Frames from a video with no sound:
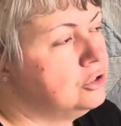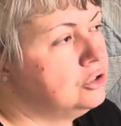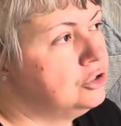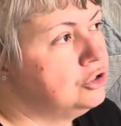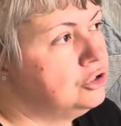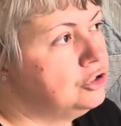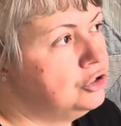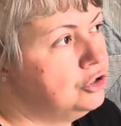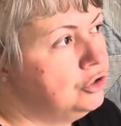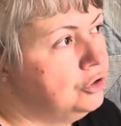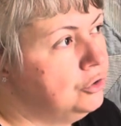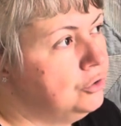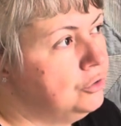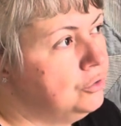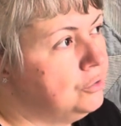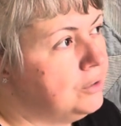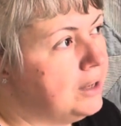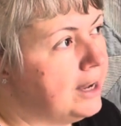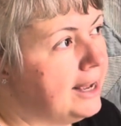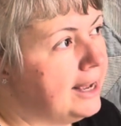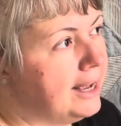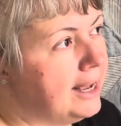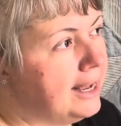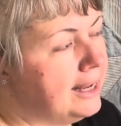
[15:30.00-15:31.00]
2
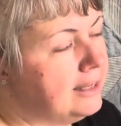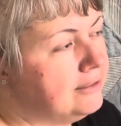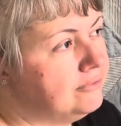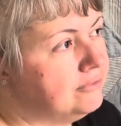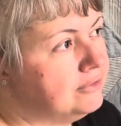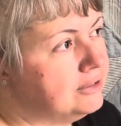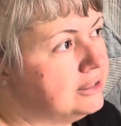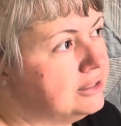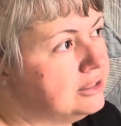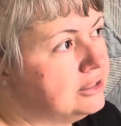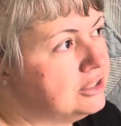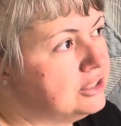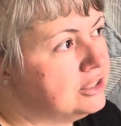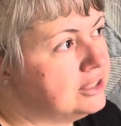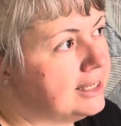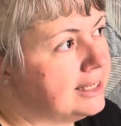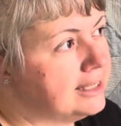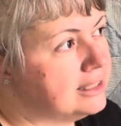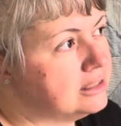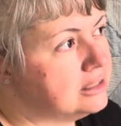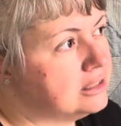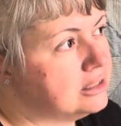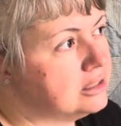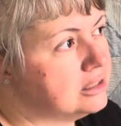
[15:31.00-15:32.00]
Advent
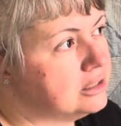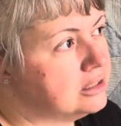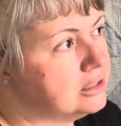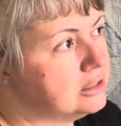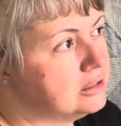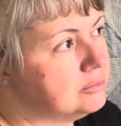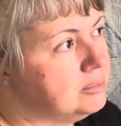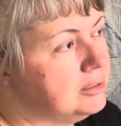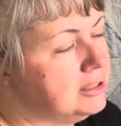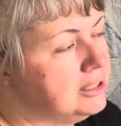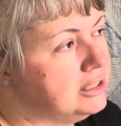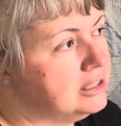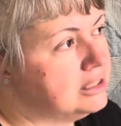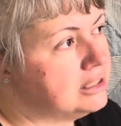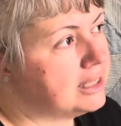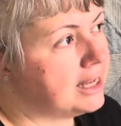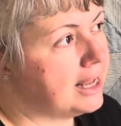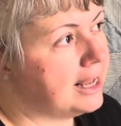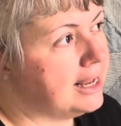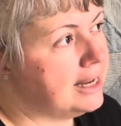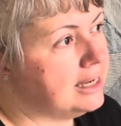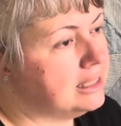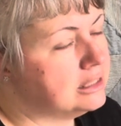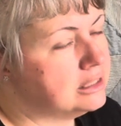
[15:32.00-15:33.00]
sets, mini
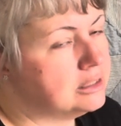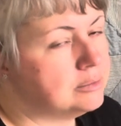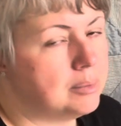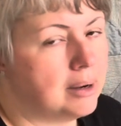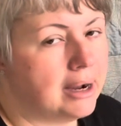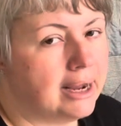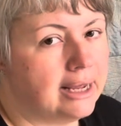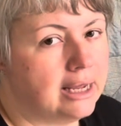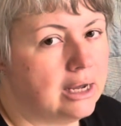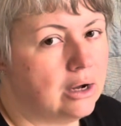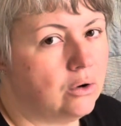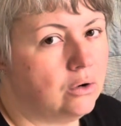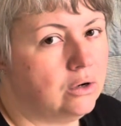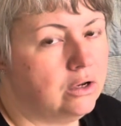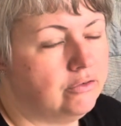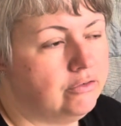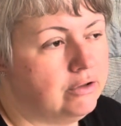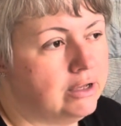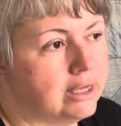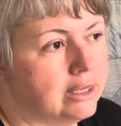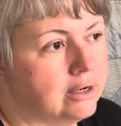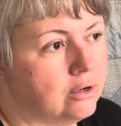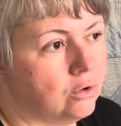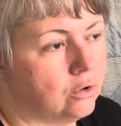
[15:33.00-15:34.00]
skeins by
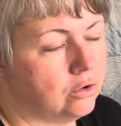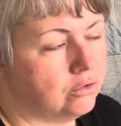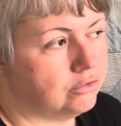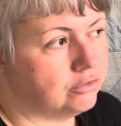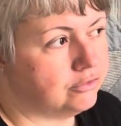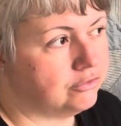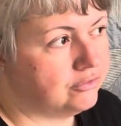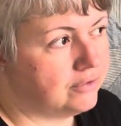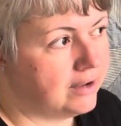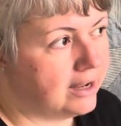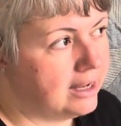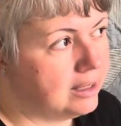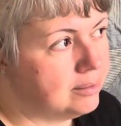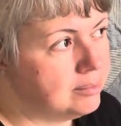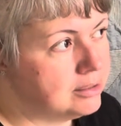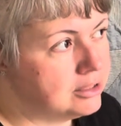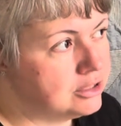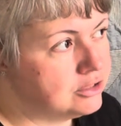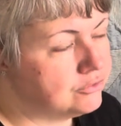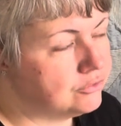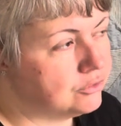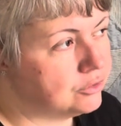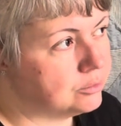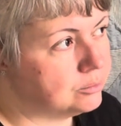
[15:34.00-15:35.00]
Olivia and Oliver
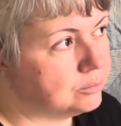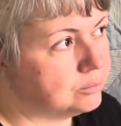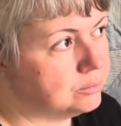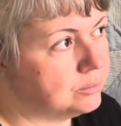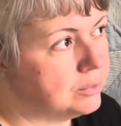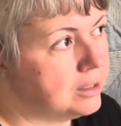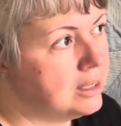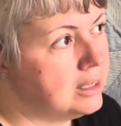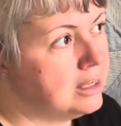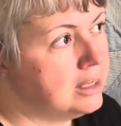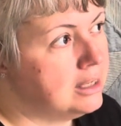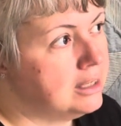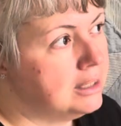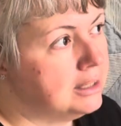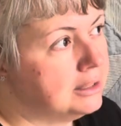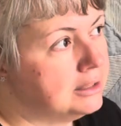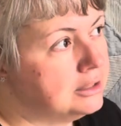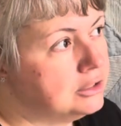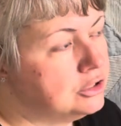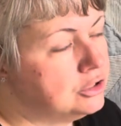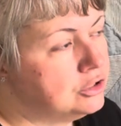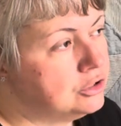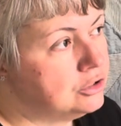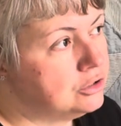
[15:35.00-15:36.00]
Fibers from
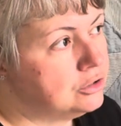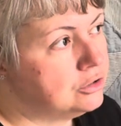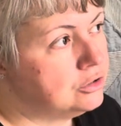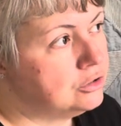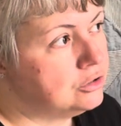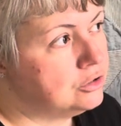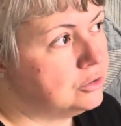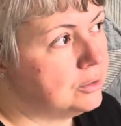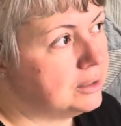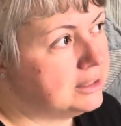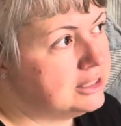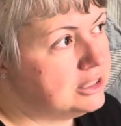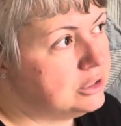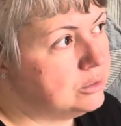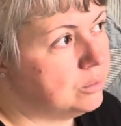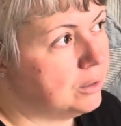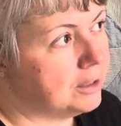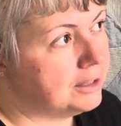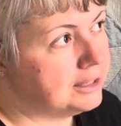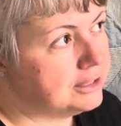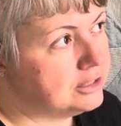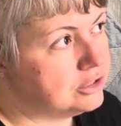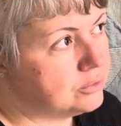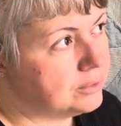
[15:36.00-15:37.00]

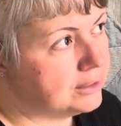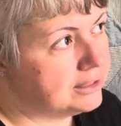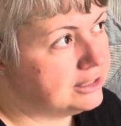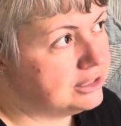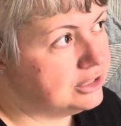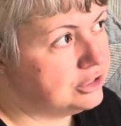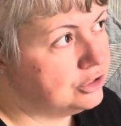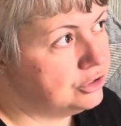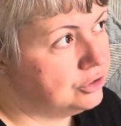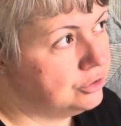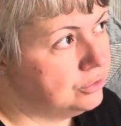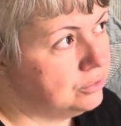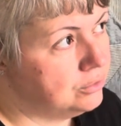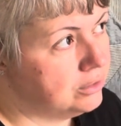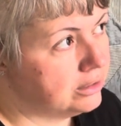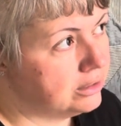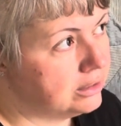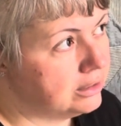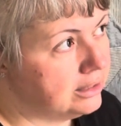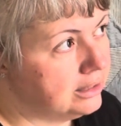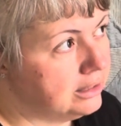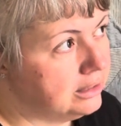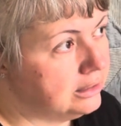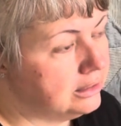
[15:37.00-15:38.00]
21 and 22, I
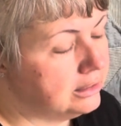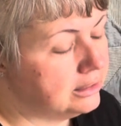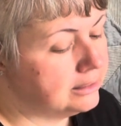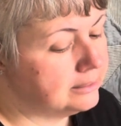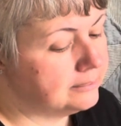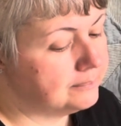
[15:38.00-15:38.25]
think.